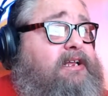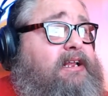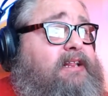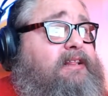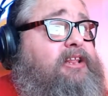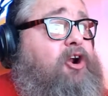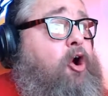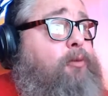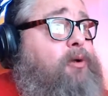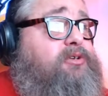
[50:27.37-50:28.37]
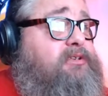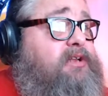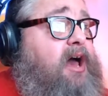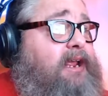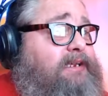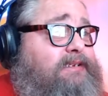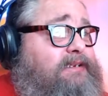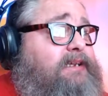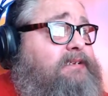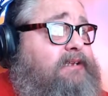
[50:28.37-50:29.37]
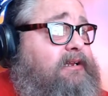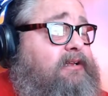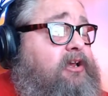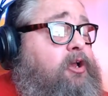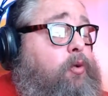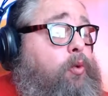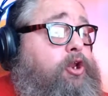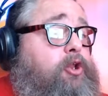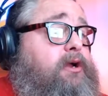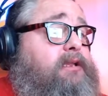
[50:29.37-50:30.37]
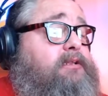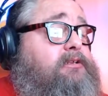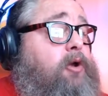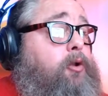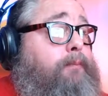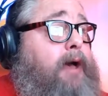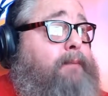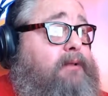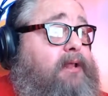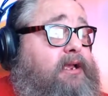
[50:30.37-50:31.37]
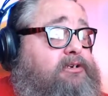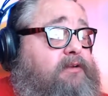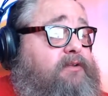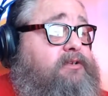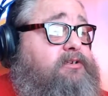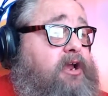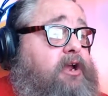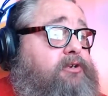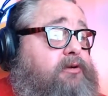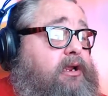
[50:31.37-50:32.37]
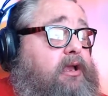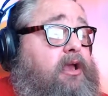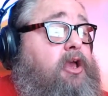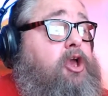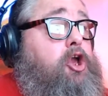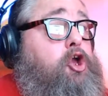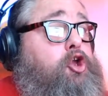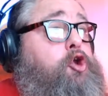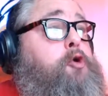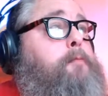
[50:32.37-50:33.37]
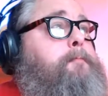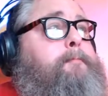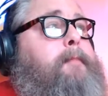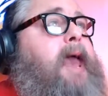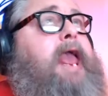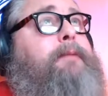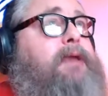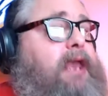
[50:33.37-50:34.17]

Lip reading: They're almost non-existent. When you look at the total population of this country, you maybe